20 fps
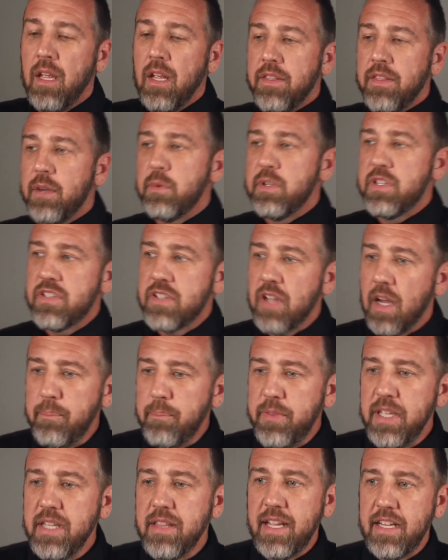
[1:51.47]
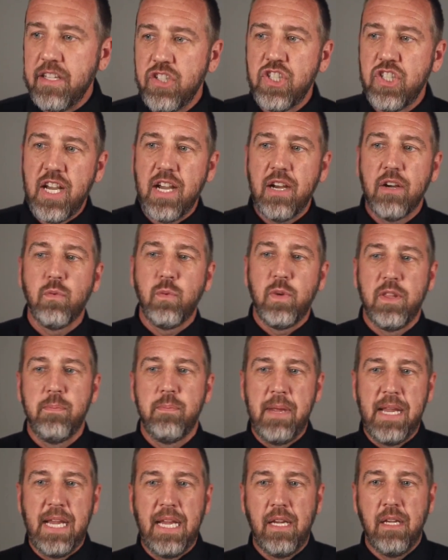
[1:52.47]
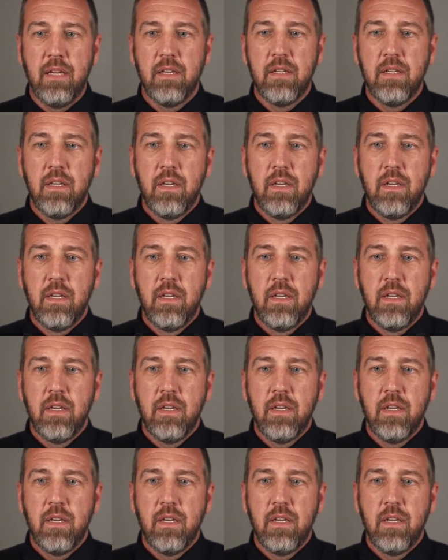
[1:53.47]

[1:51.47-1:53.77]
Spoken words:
There was something they shared with me